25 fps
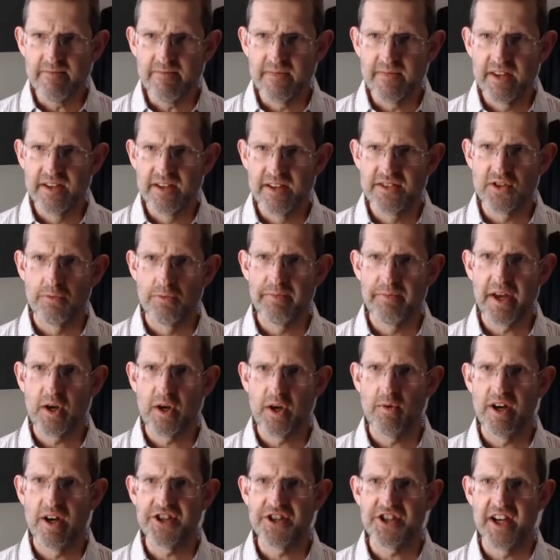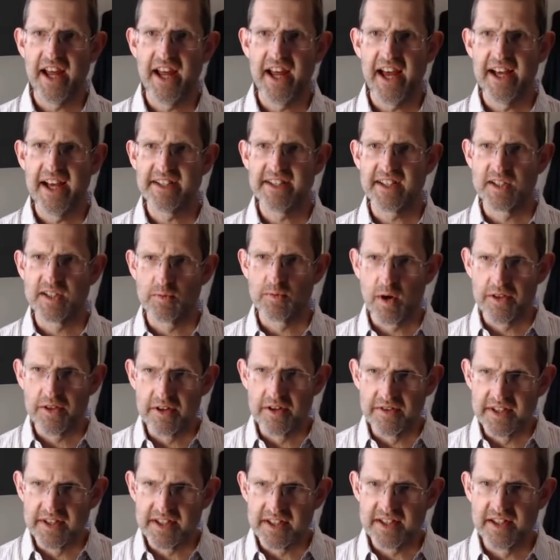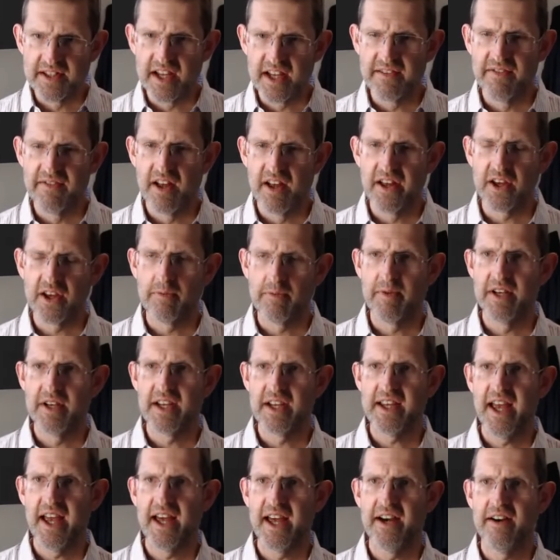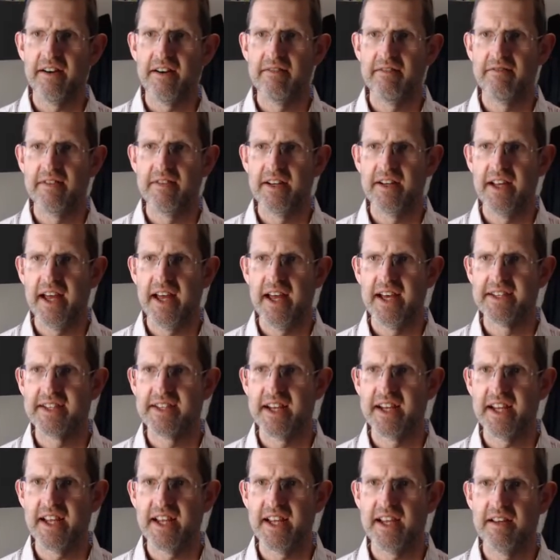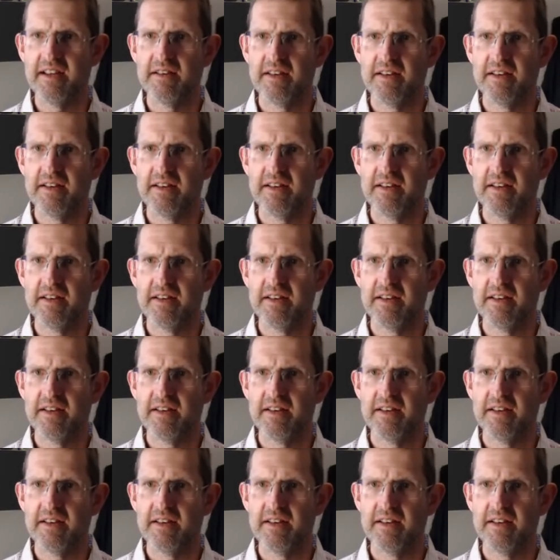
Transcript: So a big question to ask is whether this D-volume indicator has any